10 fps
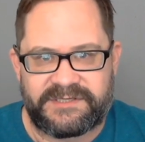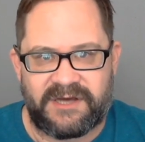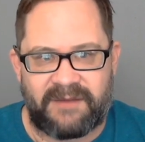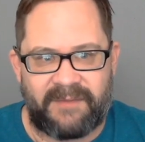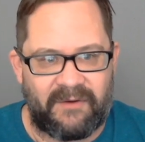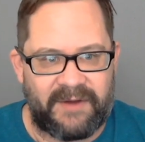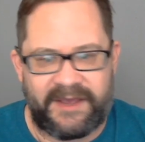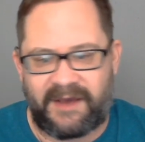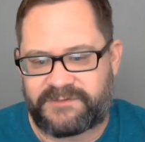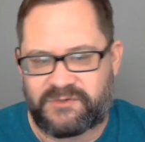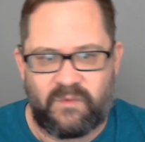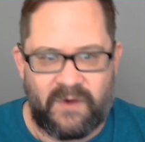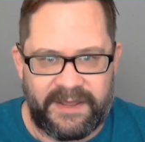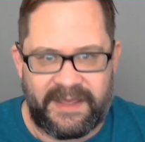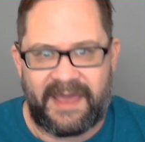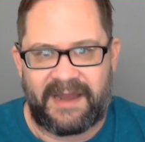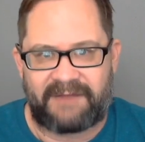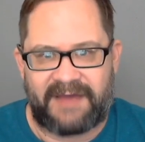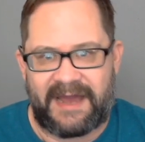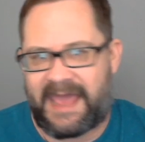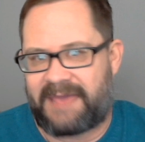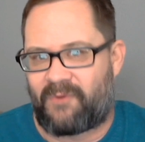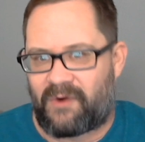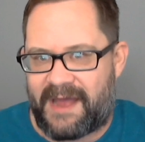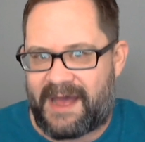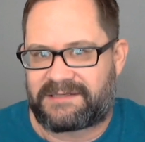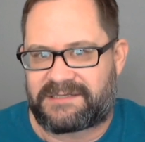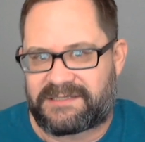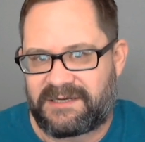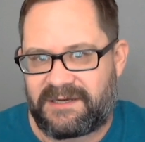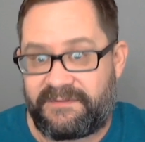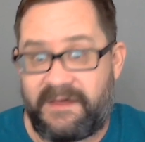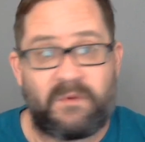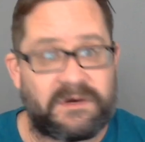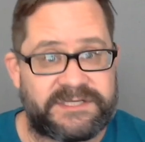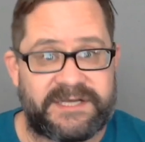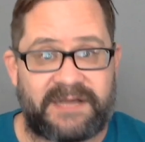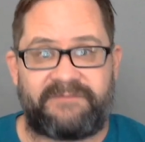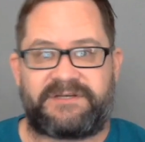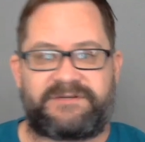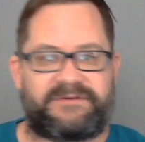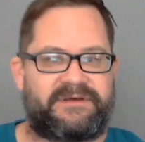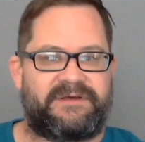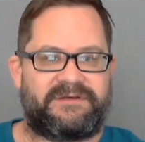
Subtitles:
So I'm already up 20, and I've got 8 more hats that will sell eventually.